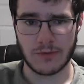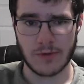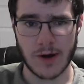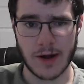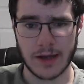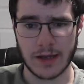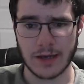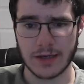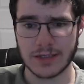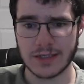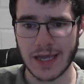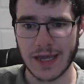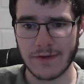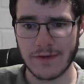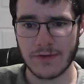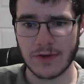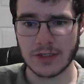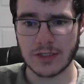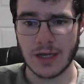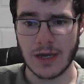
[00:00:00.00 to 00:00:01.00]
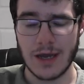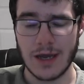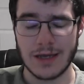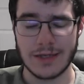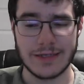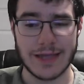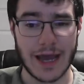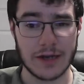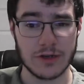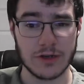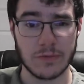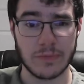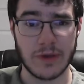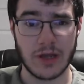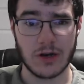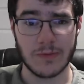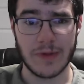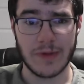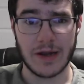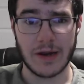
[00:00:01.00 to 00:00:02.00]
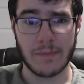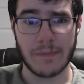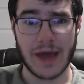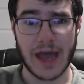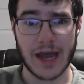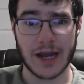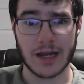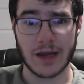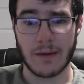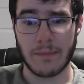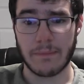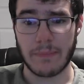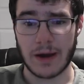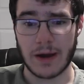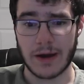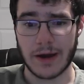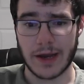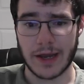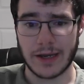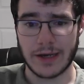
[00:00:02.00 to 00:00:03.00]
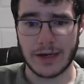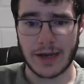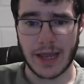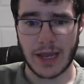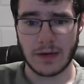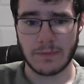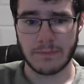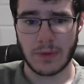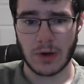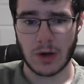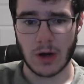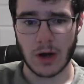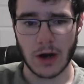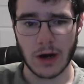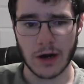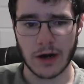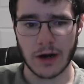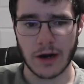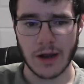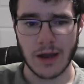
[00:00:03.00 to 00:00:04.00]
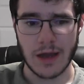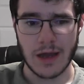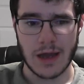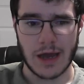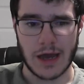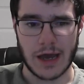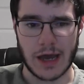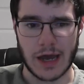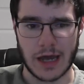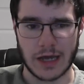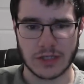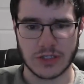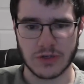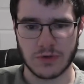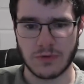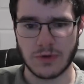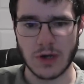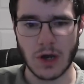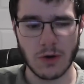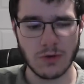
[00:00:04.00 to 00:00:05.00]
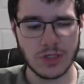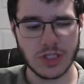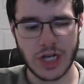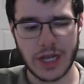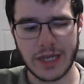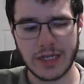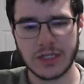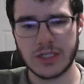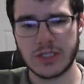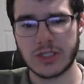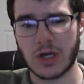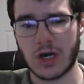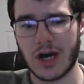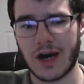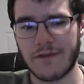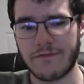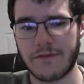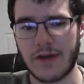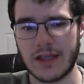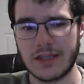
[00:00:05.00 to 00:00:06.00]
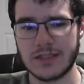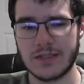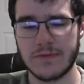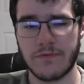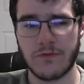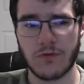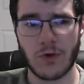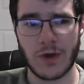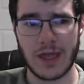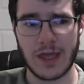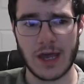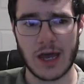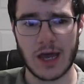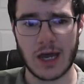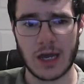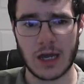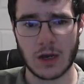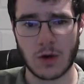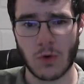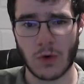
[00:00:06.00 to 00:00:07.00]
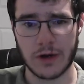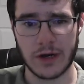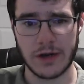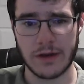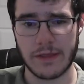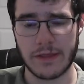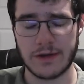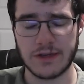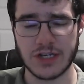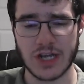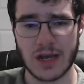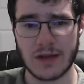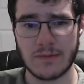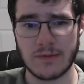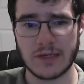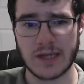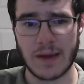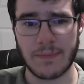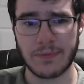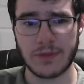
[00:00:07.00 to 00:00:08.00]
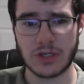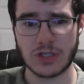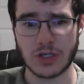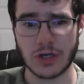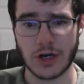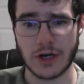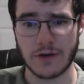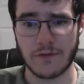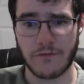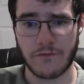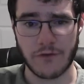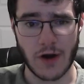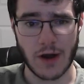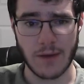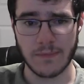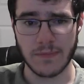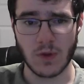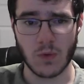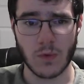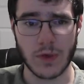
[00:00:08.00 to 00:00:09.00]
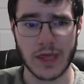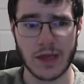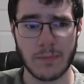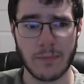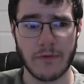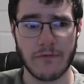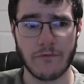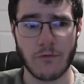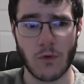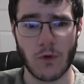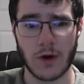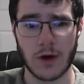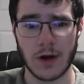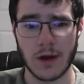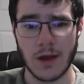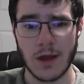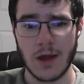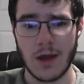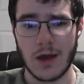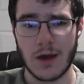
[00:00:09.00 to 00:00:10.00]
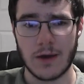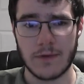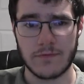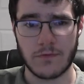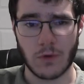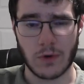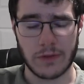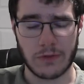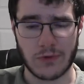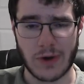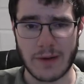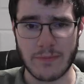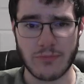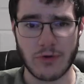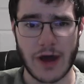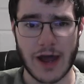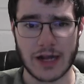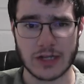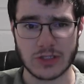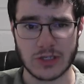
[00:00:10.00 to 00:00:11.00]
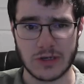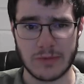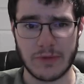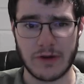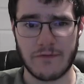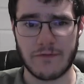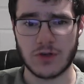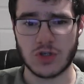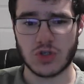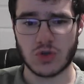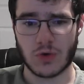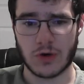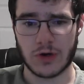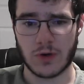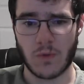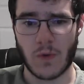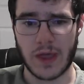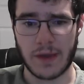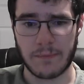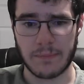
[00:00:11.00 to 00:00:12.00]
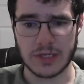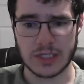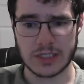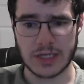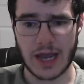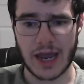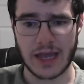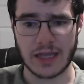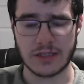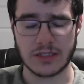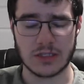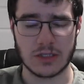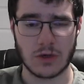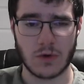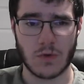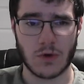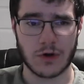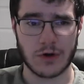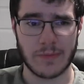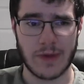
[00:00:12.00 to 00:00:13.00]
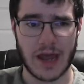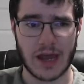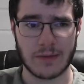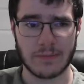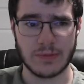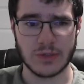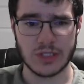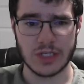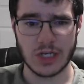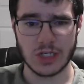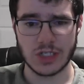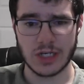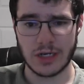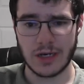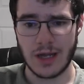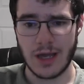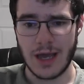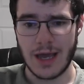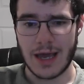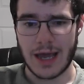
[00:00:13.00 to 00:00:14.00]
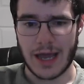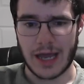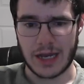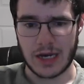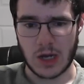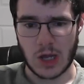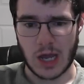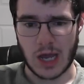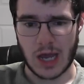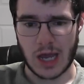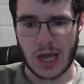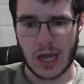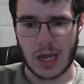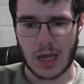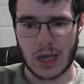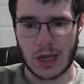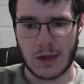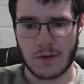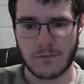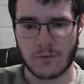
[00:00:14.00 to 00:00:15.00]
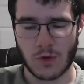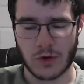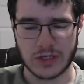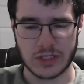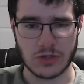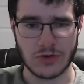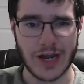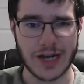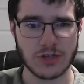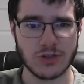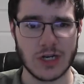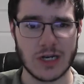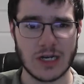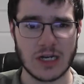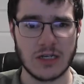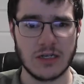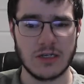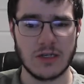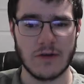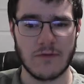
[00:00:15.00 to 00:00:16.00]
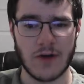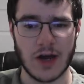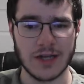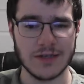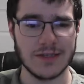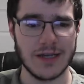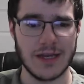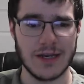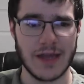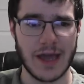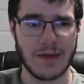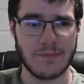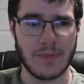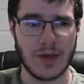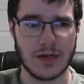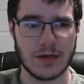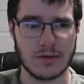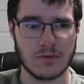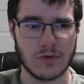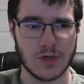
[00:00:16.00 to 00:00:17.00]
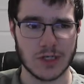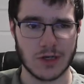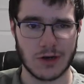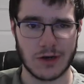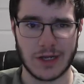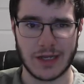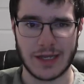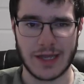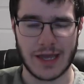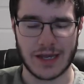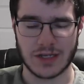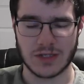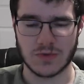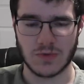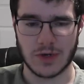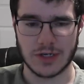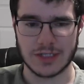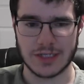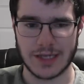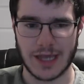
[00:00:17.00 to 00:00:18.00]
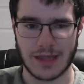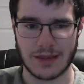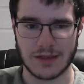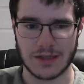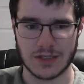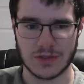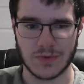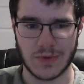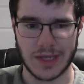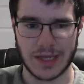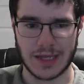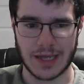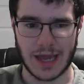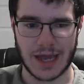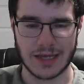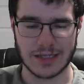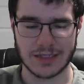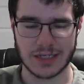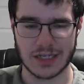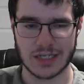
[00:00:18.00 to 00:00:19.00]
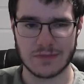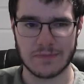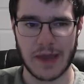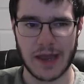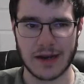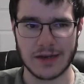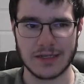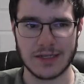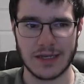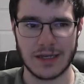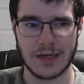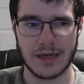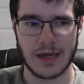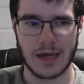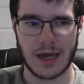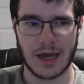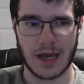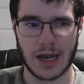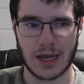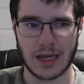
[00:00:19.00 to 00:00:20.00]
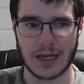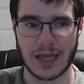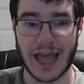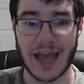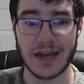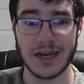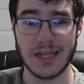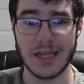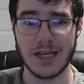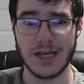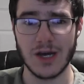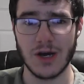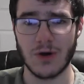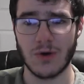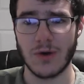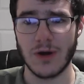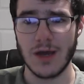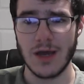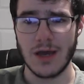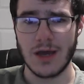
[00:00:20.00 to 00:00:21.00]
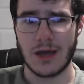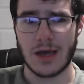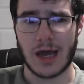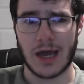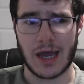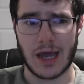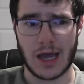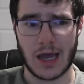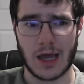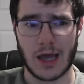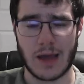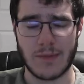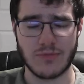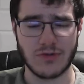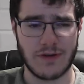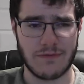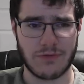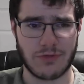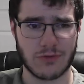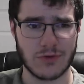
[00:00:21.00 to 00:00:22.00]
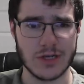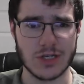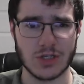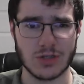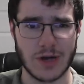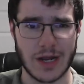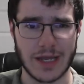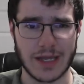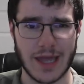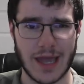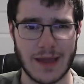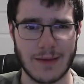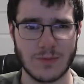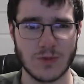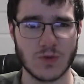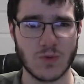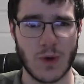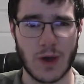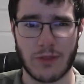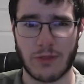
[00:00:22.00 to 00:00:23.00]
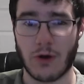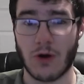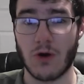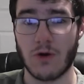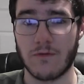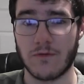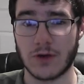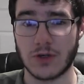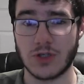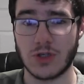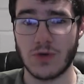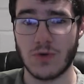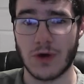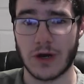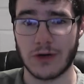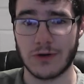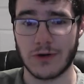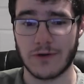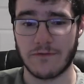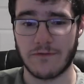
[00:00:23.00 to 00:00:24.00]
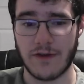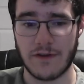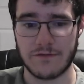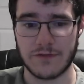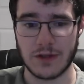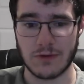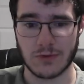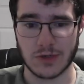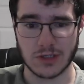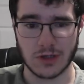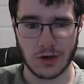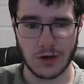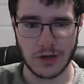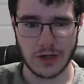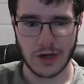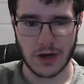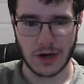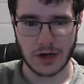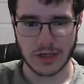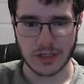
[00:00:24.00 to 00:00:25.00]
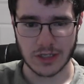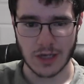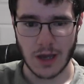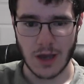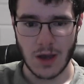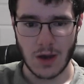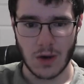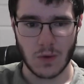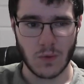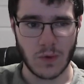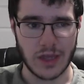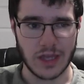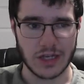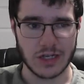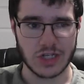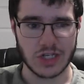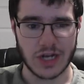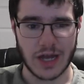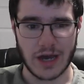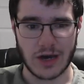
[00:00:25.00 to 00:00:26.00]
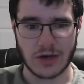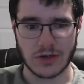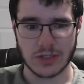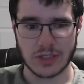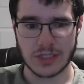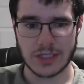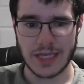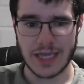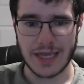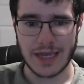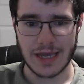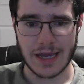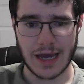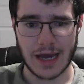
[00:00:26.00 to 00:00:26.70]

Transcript: Ryan Davis. Daniel Peterman, a backup behind Nate Bahar. So no changes offensively according to the depth chart from the week before for the Red Blacks on a bit of a shorter week besides the quarterback position. And, of course, electric Devontae Dedmon returning kicks once again this week as expected. Can he go? I believe 3 straight games with over 250 return yards. We shall see.